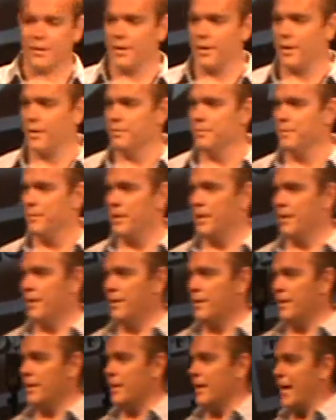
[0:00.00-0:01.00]
You know?
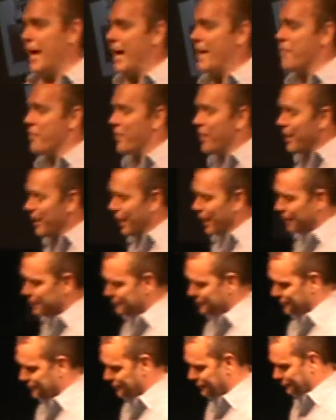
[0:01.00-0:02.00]
And
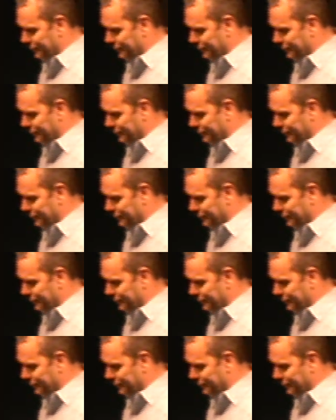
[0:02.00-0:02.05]
then